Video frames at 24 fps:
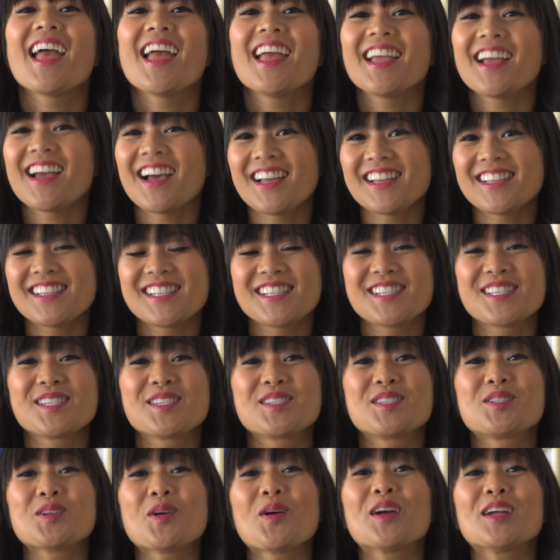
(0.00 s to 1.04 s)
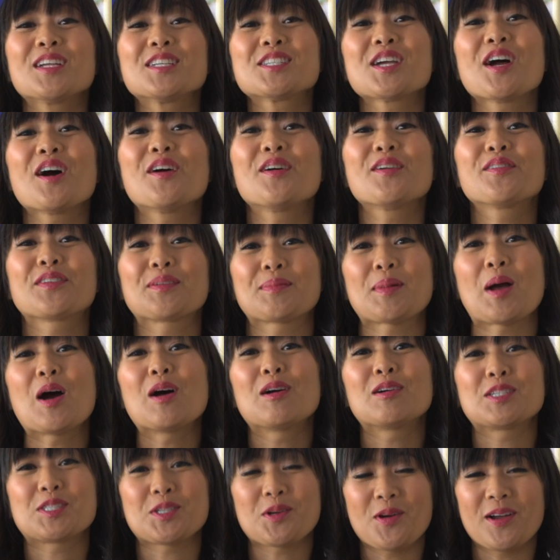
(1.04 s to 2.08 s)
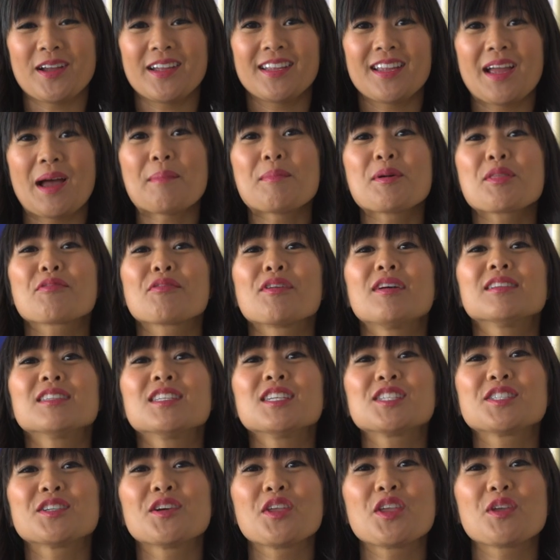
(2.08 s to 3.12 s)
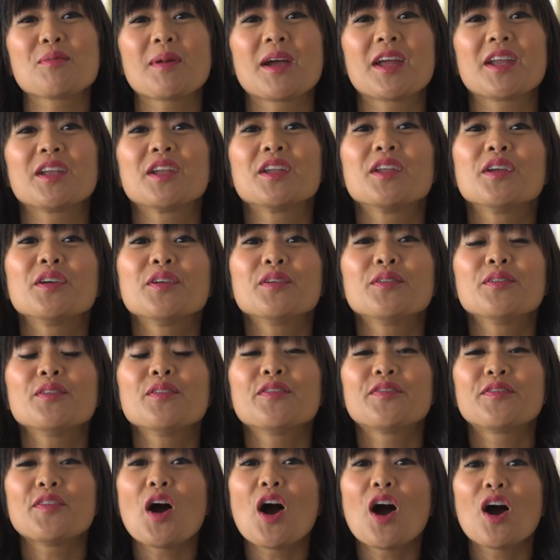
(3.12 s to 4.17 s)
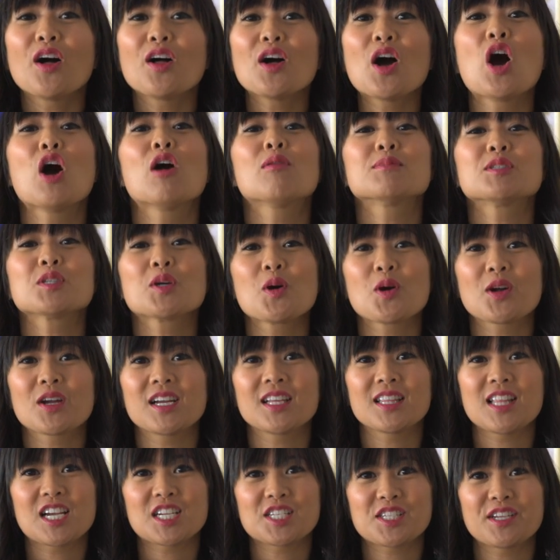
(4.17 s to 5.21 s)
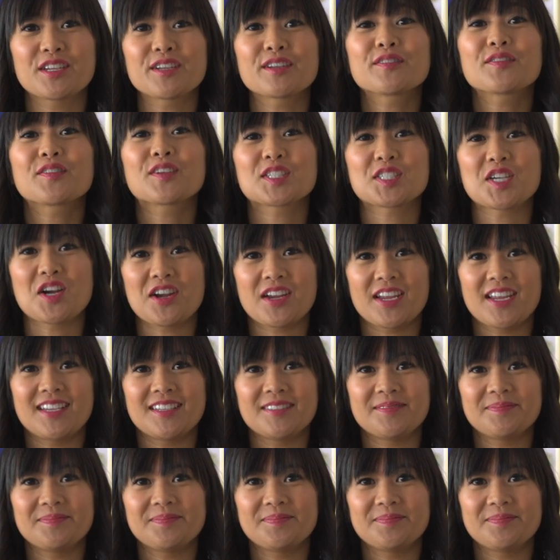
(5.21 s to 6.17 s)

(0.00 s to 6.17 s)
Hey guys, this is Joy Cho from Oh Joy. I'm thrilled to show you my new fall home decor collection for Target.